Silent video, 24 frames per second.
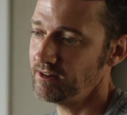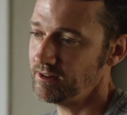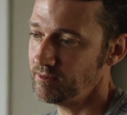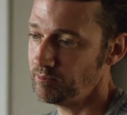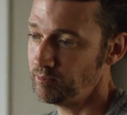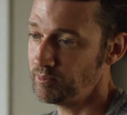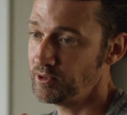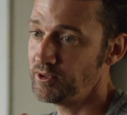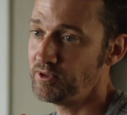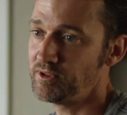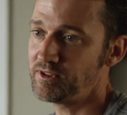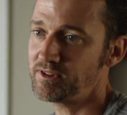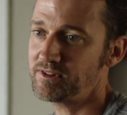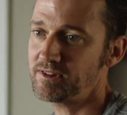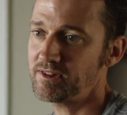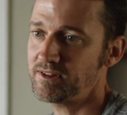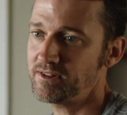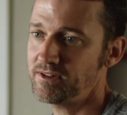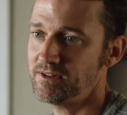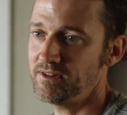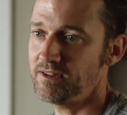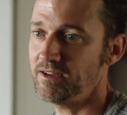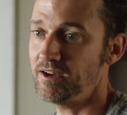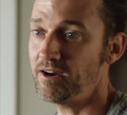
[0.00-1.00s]
boost
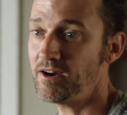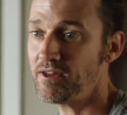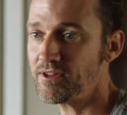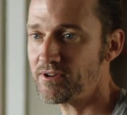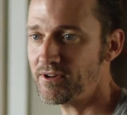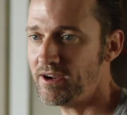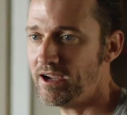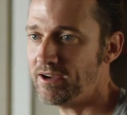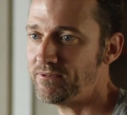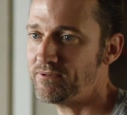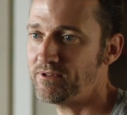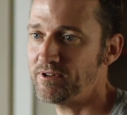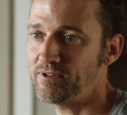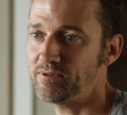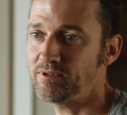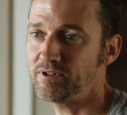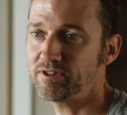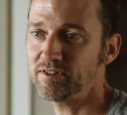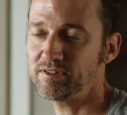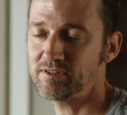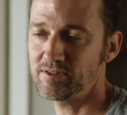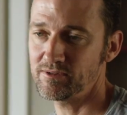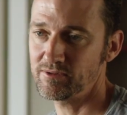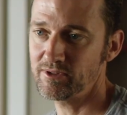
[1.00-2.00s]
to the other effort, which
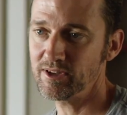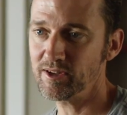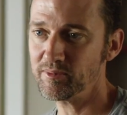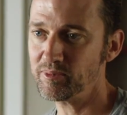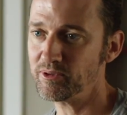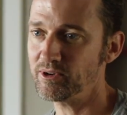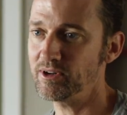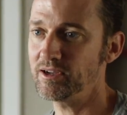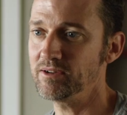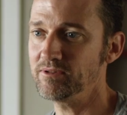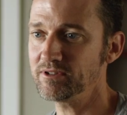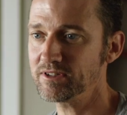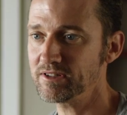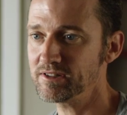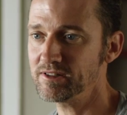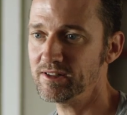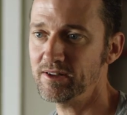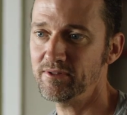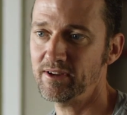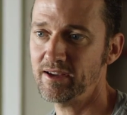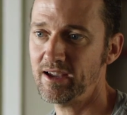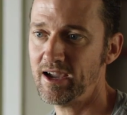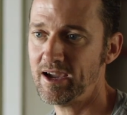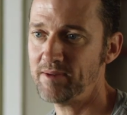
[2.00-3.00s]
is the real point, which is
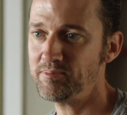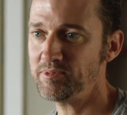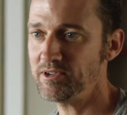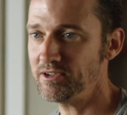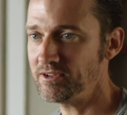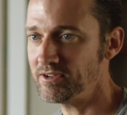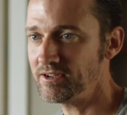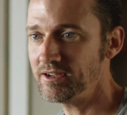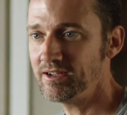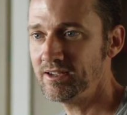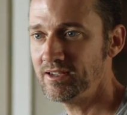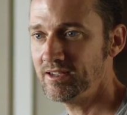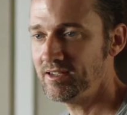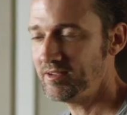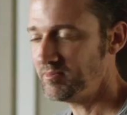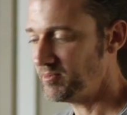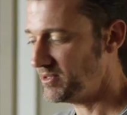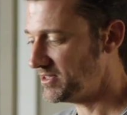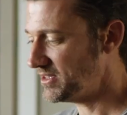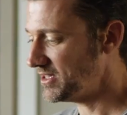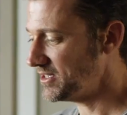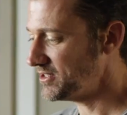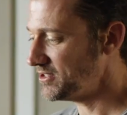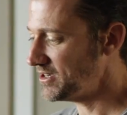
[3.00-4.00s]
living happier.
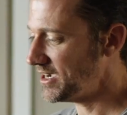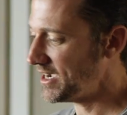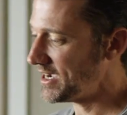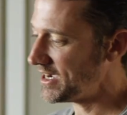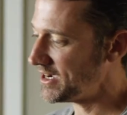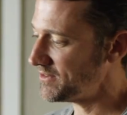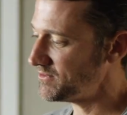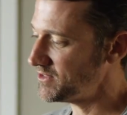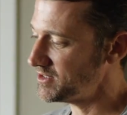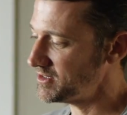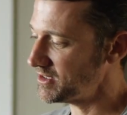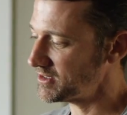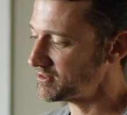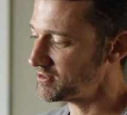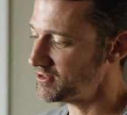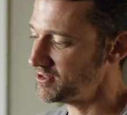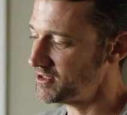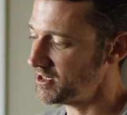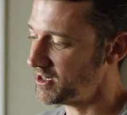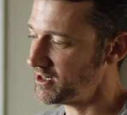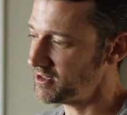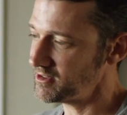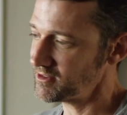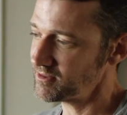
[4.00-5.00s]
But then you have these extra
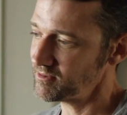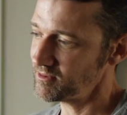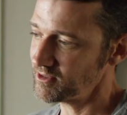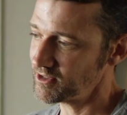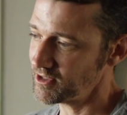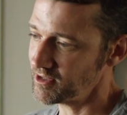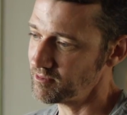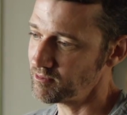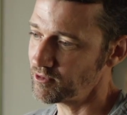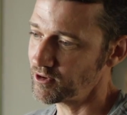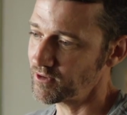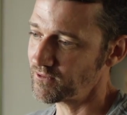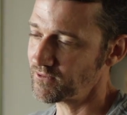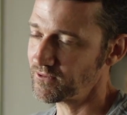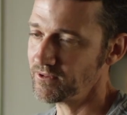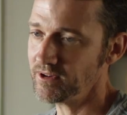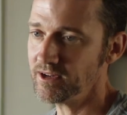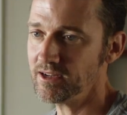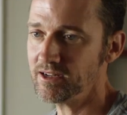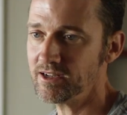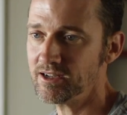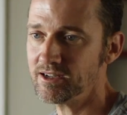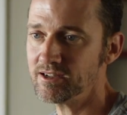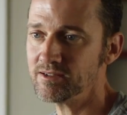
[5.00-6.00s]
dollars, which are more
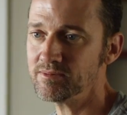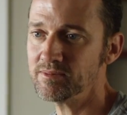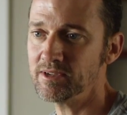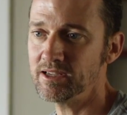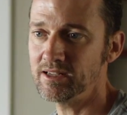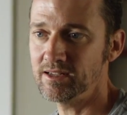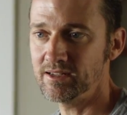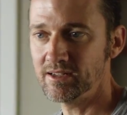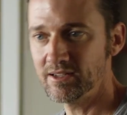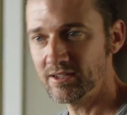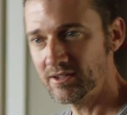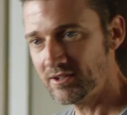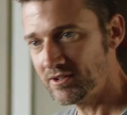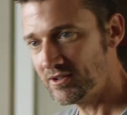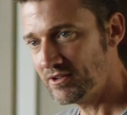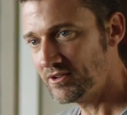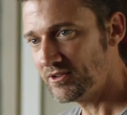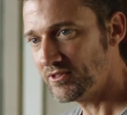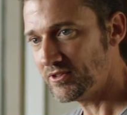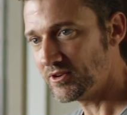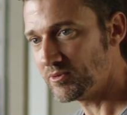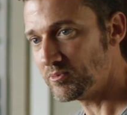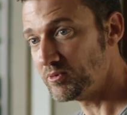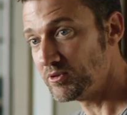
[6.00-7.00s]
freedom, and
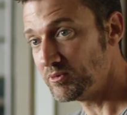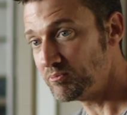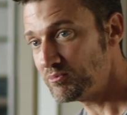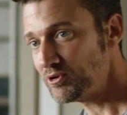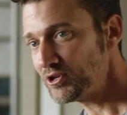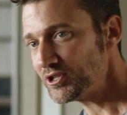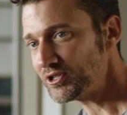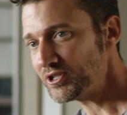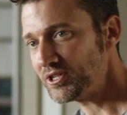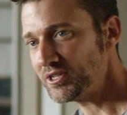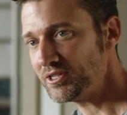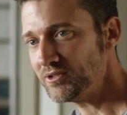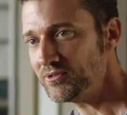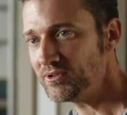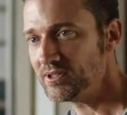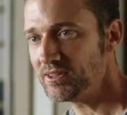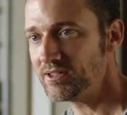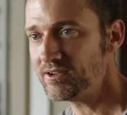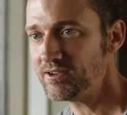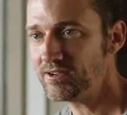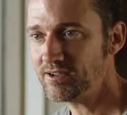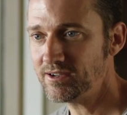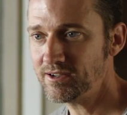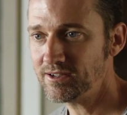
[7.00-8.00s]
they're pushing you
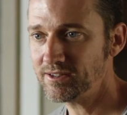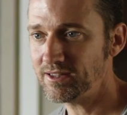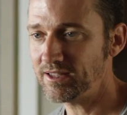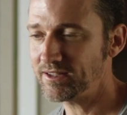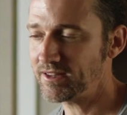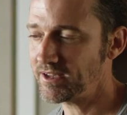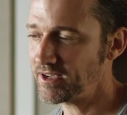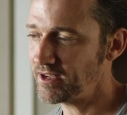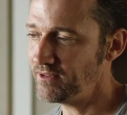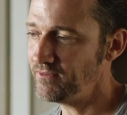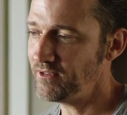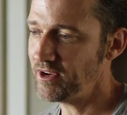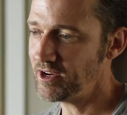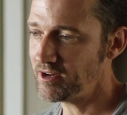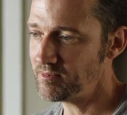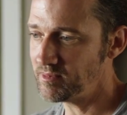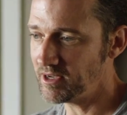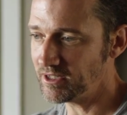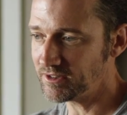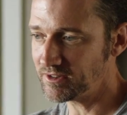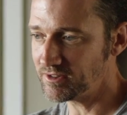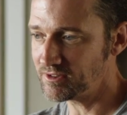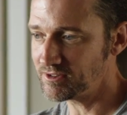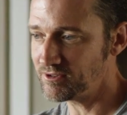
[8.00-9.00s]
along, like a conveyor
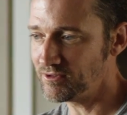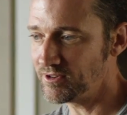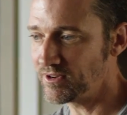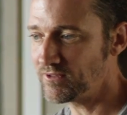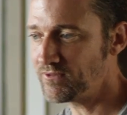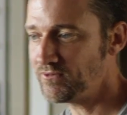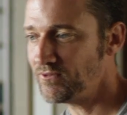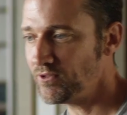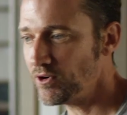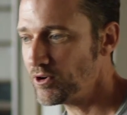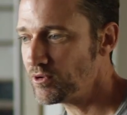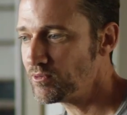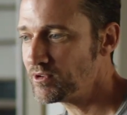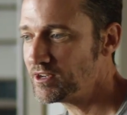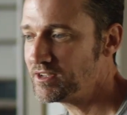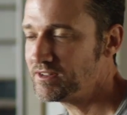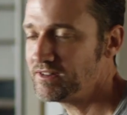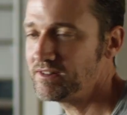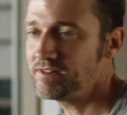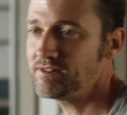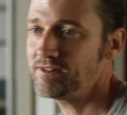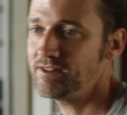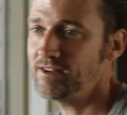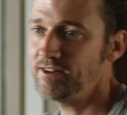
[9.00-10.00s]
belt is going forwards
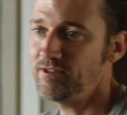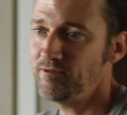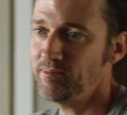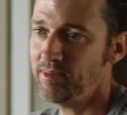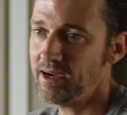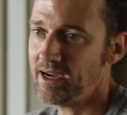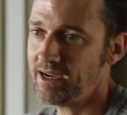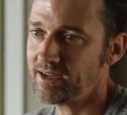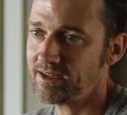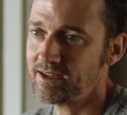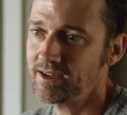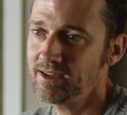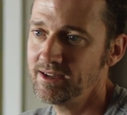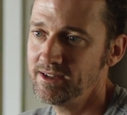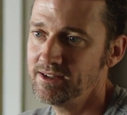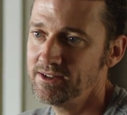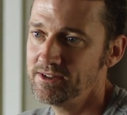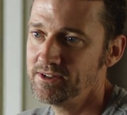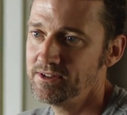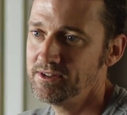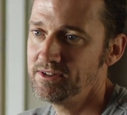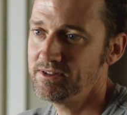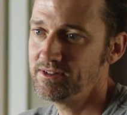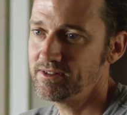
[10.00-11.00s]
instead of back.
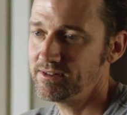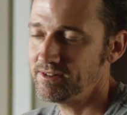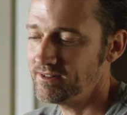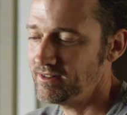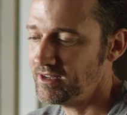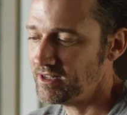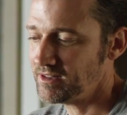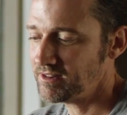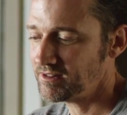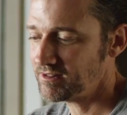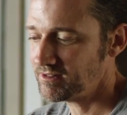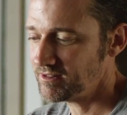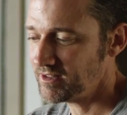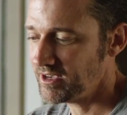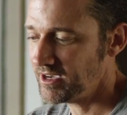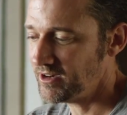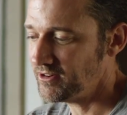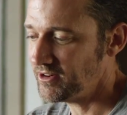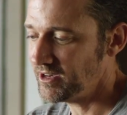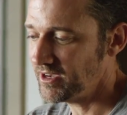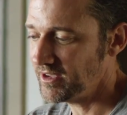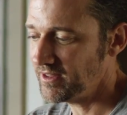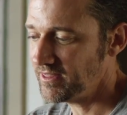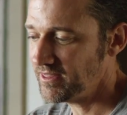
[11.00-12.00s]
So that's how
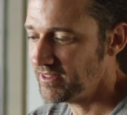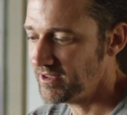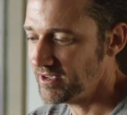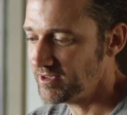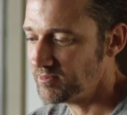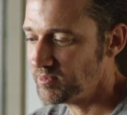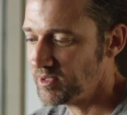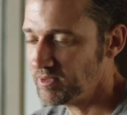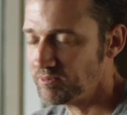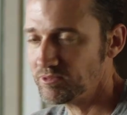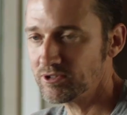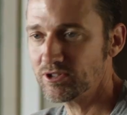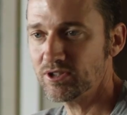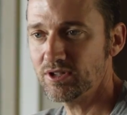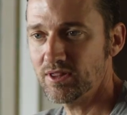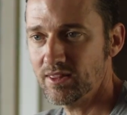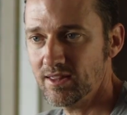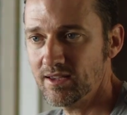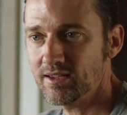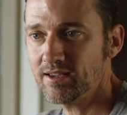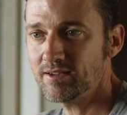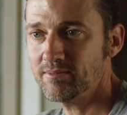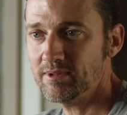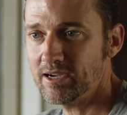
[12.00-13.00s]
I think people should
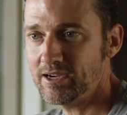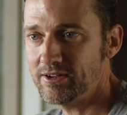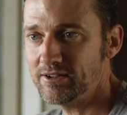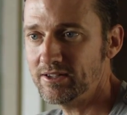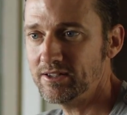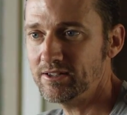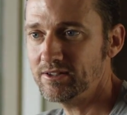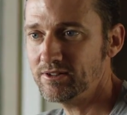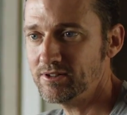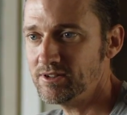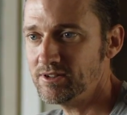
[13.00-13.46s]
think about it,